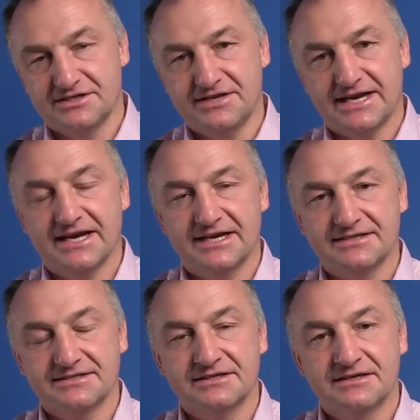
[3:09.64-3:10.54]
two
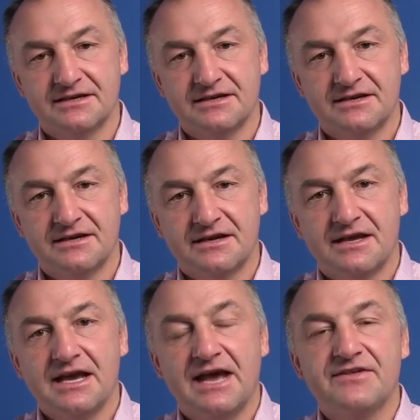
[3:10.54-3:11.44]
decades,
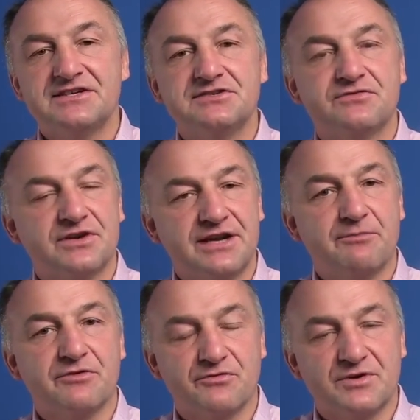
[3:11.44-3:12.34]
and this is for a
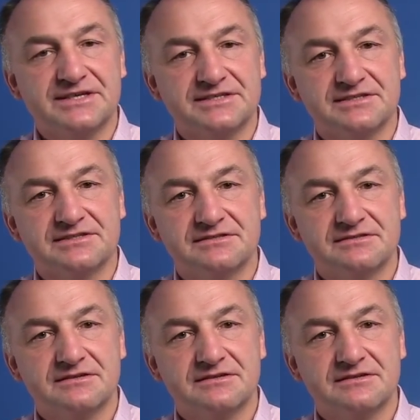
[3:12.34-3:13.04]
number of reasons.